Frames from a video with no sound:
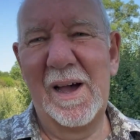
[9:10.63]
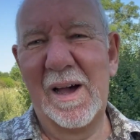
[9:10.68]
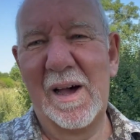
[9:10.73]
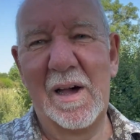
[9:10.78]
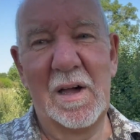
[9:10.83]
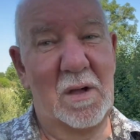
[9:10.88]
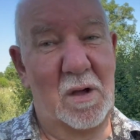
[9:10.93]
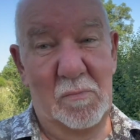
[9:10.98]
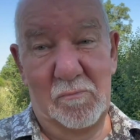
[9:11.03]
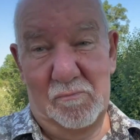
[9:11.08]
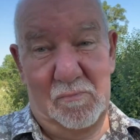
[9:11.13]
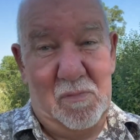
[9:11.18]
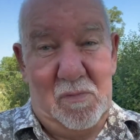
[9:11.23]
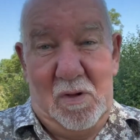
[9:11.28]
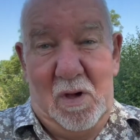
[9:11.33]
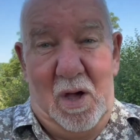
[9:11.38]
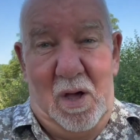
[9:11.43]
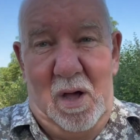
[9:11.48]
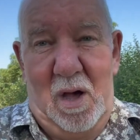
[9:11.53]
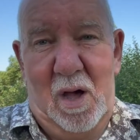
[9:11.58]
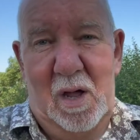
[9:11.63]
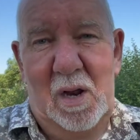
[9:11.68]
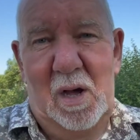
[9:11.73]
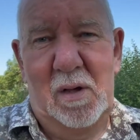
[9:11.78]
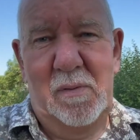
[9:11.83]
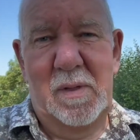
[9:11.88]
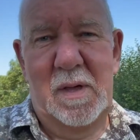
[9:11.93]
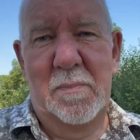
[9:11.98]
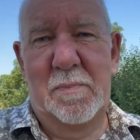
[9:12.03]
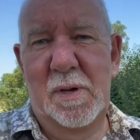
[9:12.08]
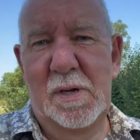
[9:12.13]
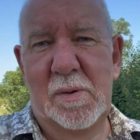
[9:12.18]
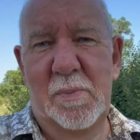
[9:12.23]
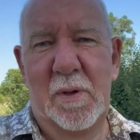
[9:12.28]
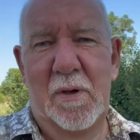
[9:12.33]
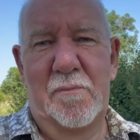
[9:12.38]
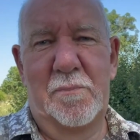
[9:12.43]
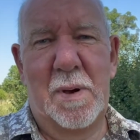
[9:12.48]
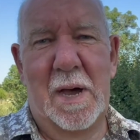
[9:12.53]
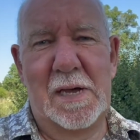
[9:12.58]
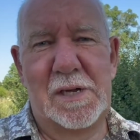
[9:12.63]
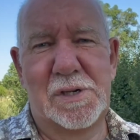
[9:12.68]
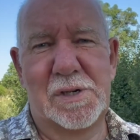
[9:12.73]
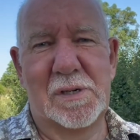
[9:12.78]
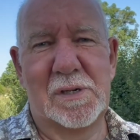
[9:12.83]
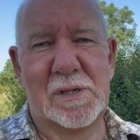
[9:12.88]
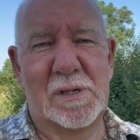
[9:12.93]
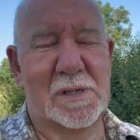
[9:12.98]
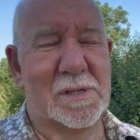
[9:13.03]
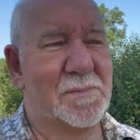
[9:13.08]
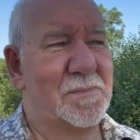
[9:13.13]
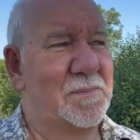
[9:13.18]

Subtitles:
And I'm the epitome of patience.